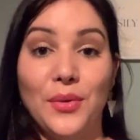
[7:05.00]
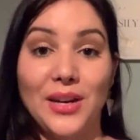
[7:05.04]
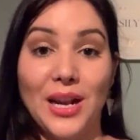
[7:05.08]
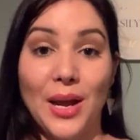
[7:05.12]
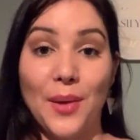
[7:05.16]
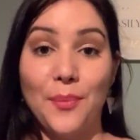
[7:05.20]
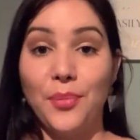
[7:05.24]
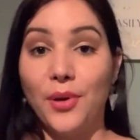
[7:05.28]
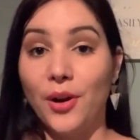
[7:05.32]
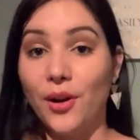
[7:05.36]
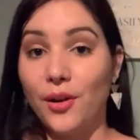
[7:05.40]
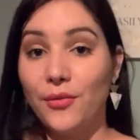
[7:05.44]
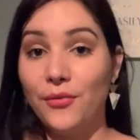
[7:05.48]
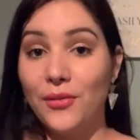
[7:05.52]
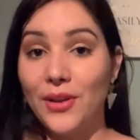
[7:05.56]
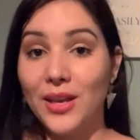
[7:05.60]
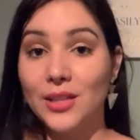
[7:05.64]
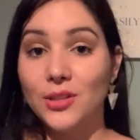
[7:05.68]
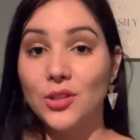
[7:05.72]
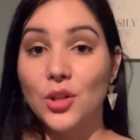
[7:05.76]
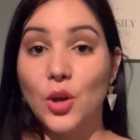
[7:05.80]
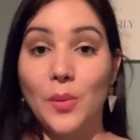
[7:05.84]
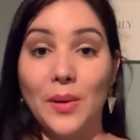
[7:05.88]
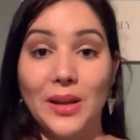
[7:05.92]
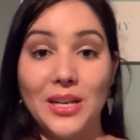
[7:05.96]
we're not
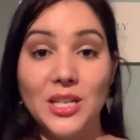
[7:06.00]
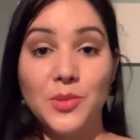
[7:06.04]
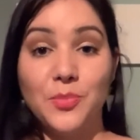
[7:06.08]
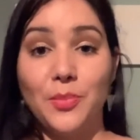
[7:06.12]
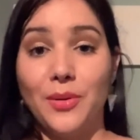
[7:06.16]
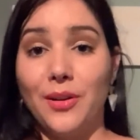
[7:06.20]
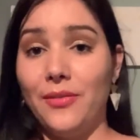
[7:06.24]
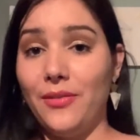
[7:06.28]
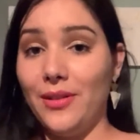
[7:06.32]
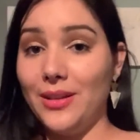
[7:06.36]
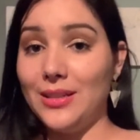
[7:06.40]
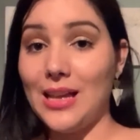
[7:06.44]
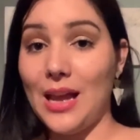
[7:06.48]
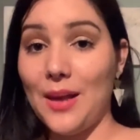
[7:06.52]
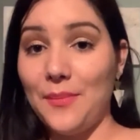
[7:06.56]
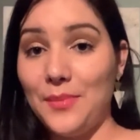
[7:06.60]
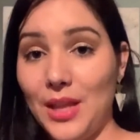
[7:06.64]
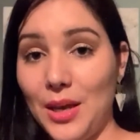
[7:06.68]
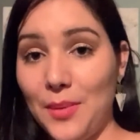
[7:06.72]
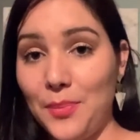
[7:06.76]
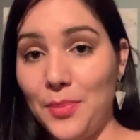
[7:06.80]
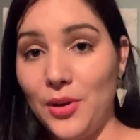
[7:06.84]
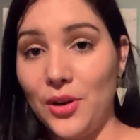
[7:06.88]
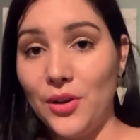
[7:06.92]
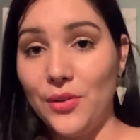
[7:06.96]
perfect. Nobody's perfect. I'm
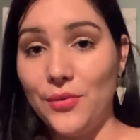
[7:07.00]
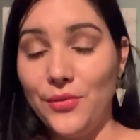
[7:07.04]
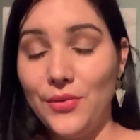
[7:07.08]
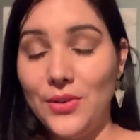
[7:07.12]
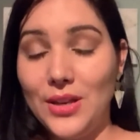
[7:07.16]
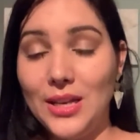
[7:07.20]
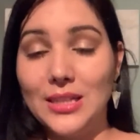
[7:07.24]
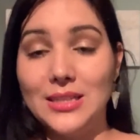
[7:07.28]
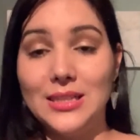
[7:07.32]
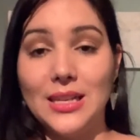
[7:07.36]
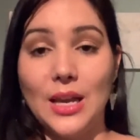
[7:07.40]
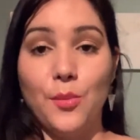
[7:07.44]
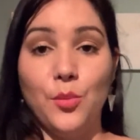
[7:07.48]
not perfect.